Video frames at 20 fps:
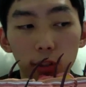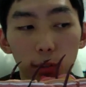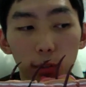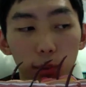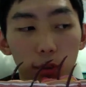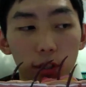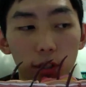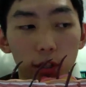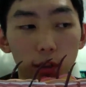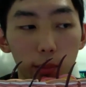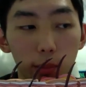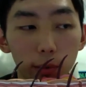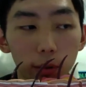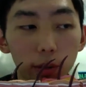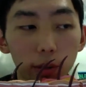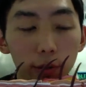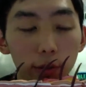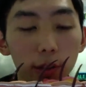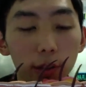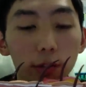to watch the
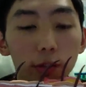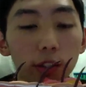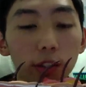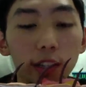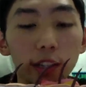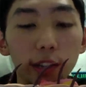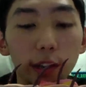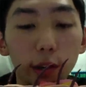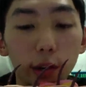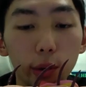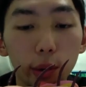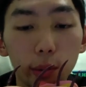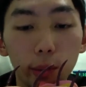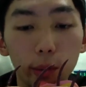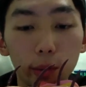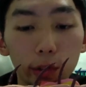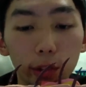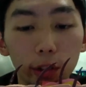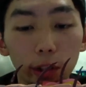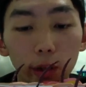previous video,
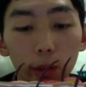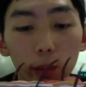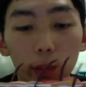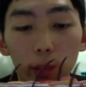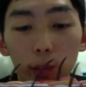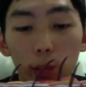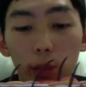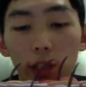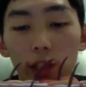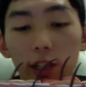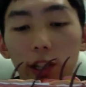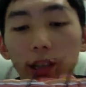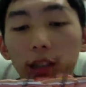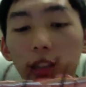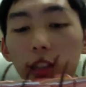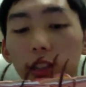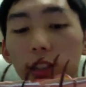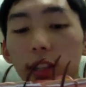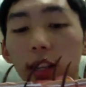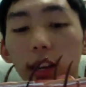you can watch that
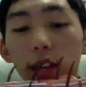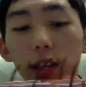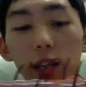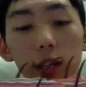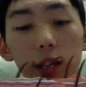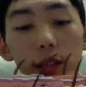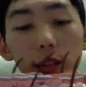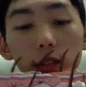instead.